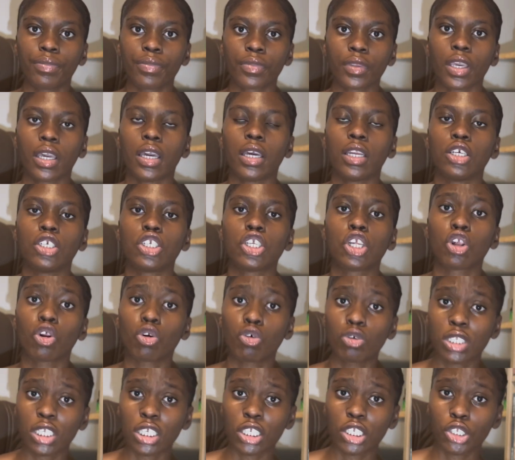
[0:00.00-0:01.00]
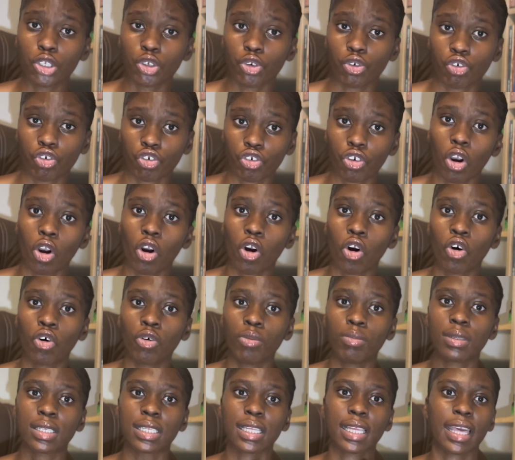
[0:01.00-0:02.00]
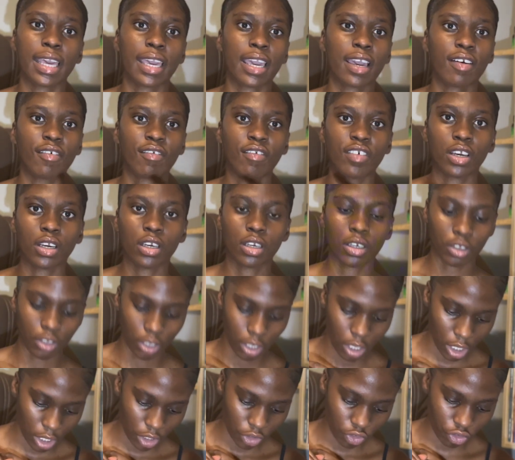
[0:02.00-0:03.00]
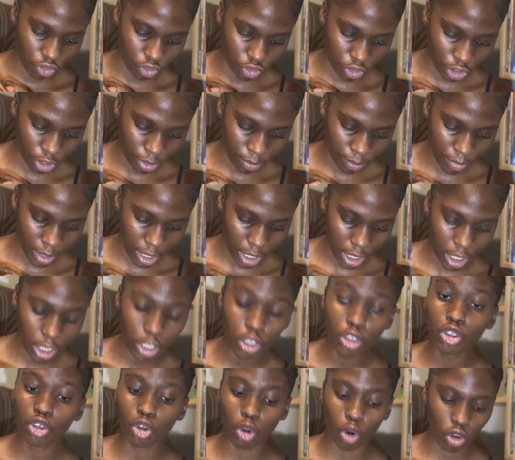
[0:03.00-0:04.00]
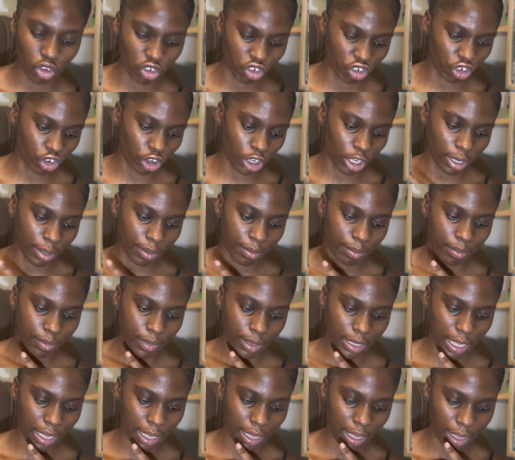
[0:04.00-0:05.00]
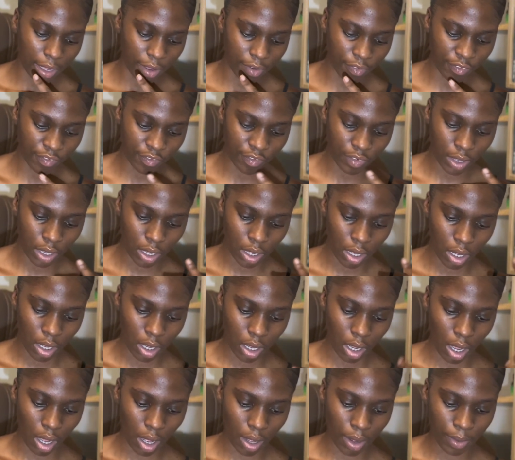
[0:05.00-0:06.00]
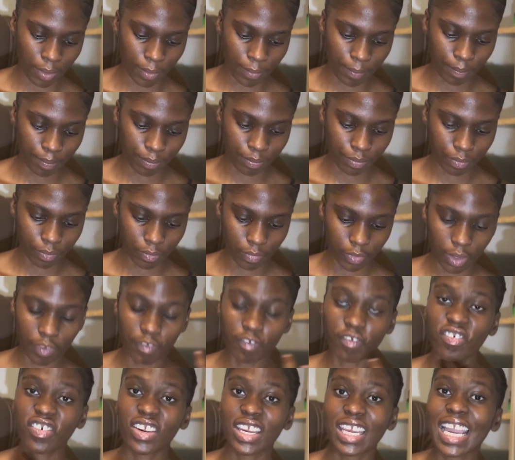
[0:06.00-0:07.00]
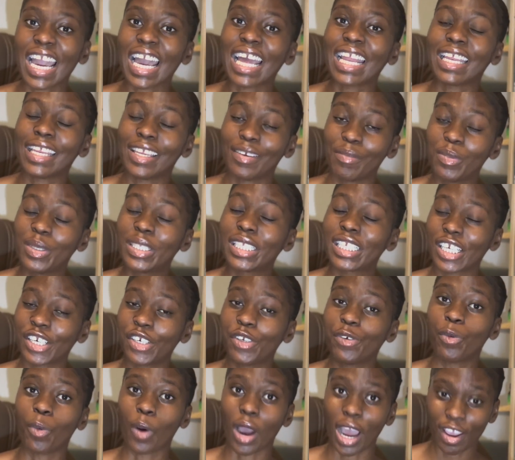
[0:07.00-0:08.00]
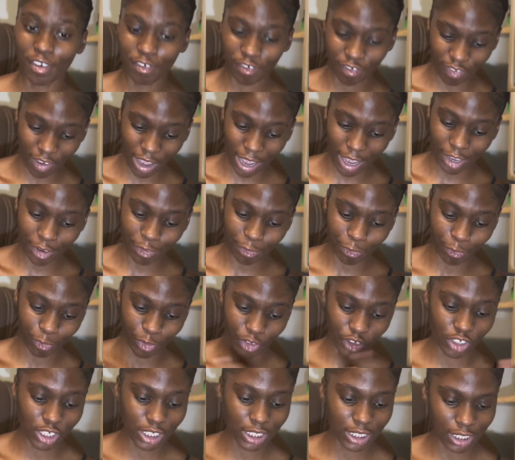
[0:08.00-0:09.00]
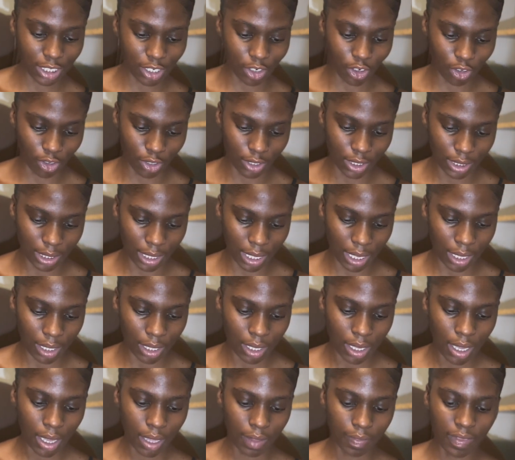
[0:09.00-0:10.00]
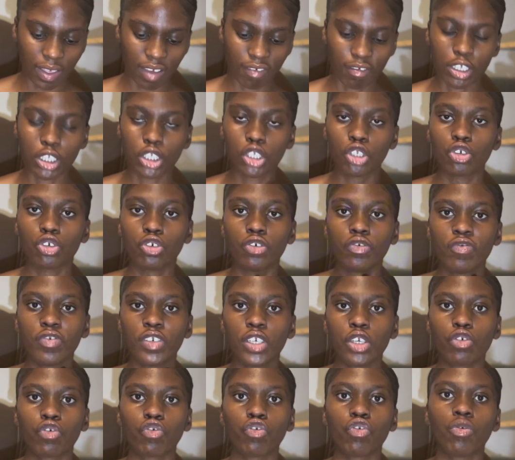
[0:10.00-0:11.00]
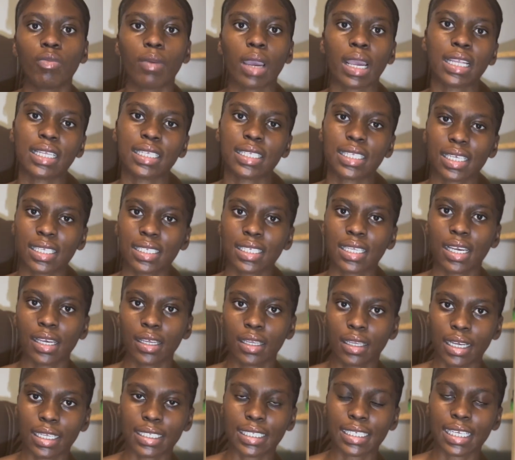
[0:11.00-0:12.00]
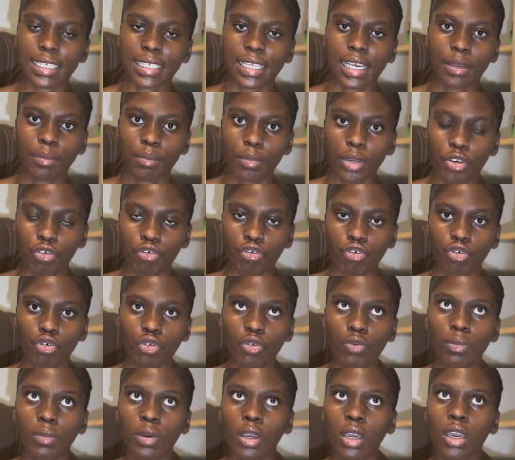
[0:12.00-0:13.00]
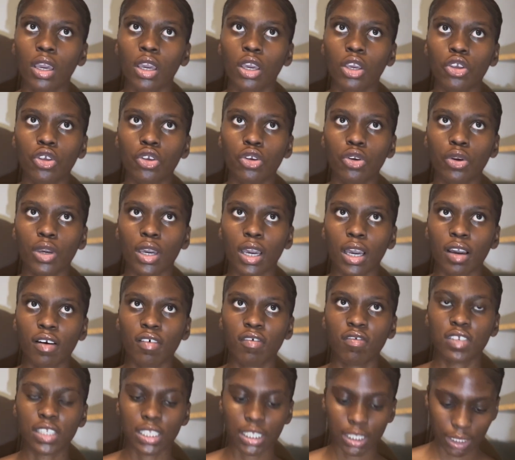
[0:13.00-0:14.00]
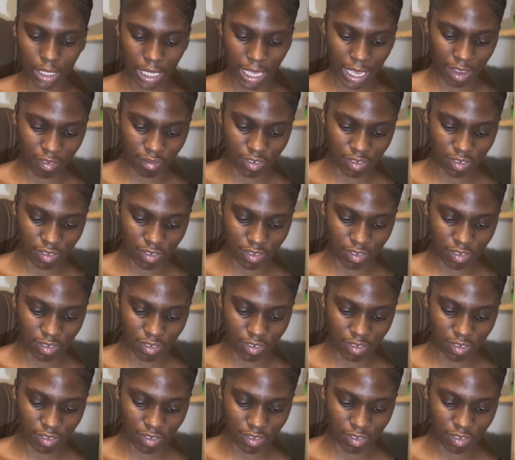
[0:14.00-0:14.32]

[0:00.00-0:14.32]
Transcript: it is closer to shops. They have a gym, indoor gym. They have free unlimited Wi-Fi, which is a good thing. They have a TV room and entertainment room. They have